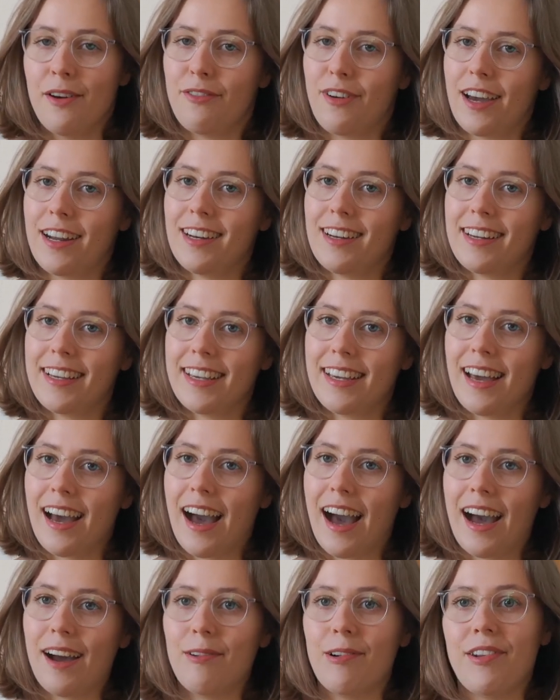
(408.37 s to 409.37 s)
Finally,
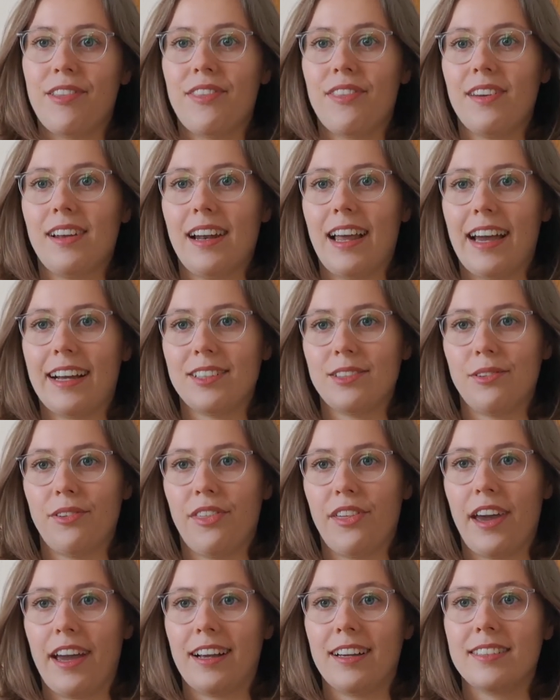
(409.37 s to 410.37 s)
I would like to
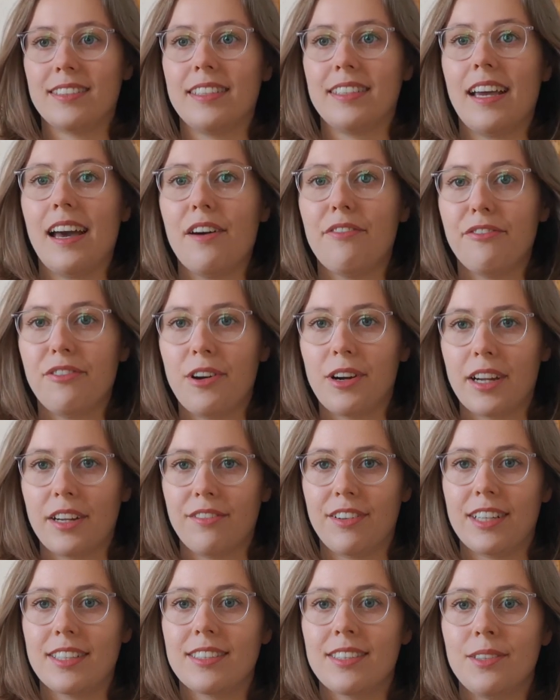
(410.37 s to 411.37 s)
thank ZF for
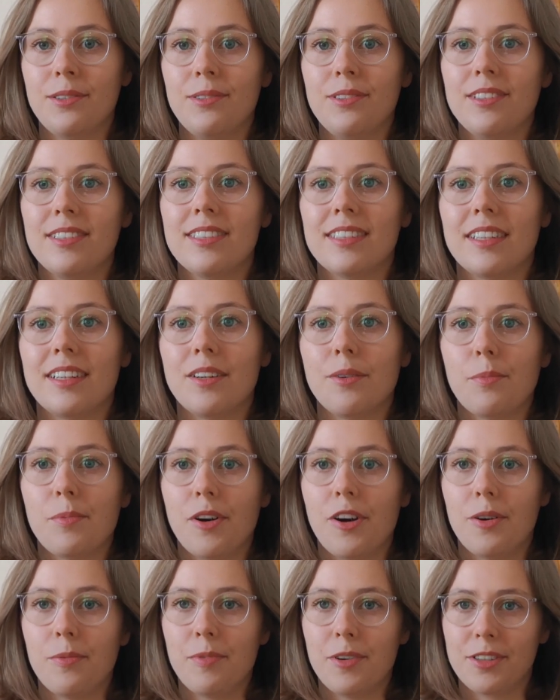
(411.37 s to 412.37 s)
giving students an
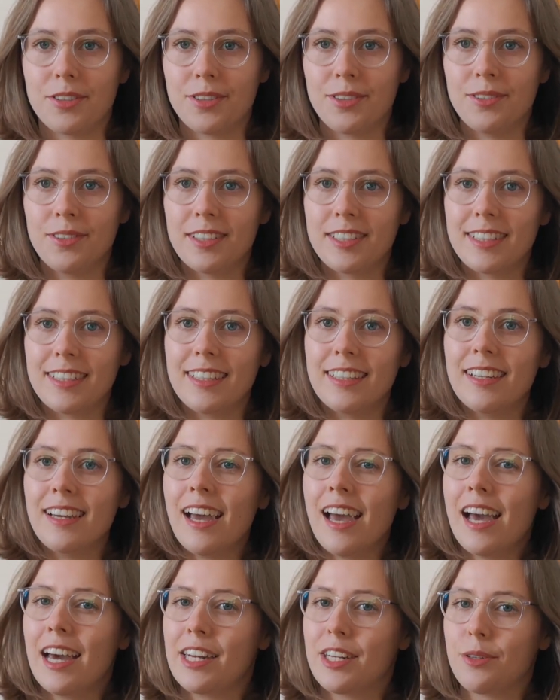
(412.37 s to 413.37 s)

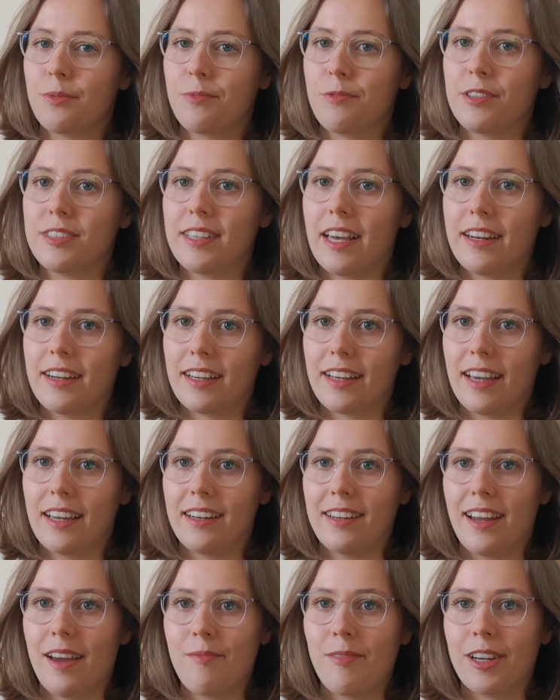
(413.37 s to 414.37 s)
opportunity to present
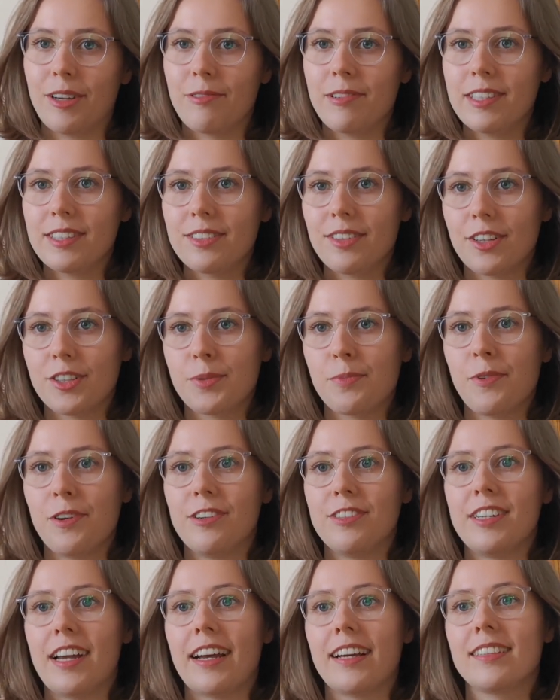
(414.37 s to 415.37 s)
academic research
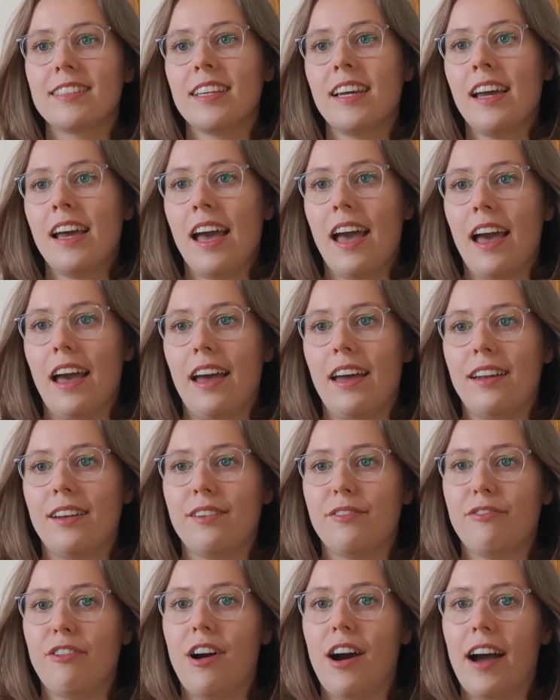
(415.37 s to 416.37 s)
projects
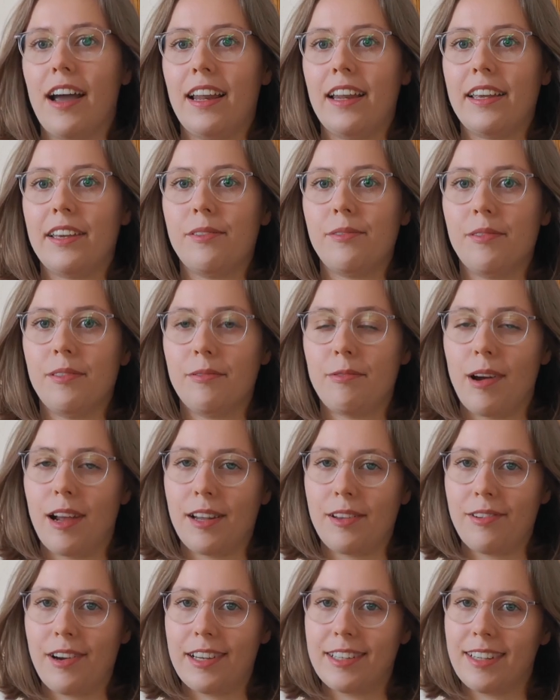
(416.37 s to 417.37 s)
and for highly
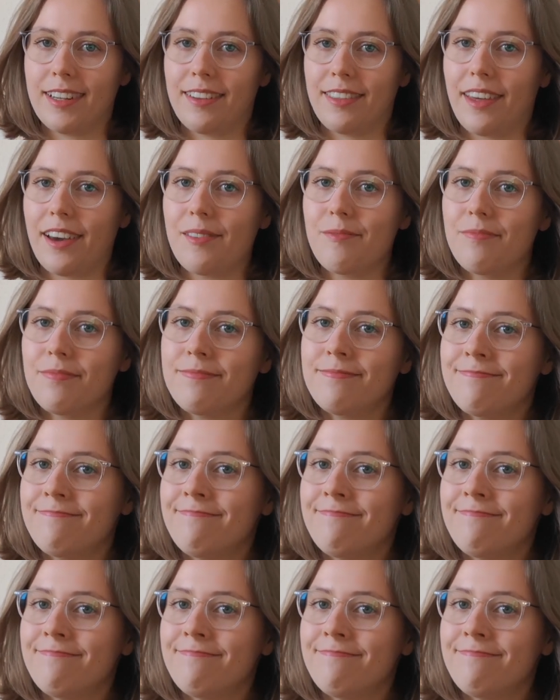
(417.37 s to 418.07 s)
evaluating them.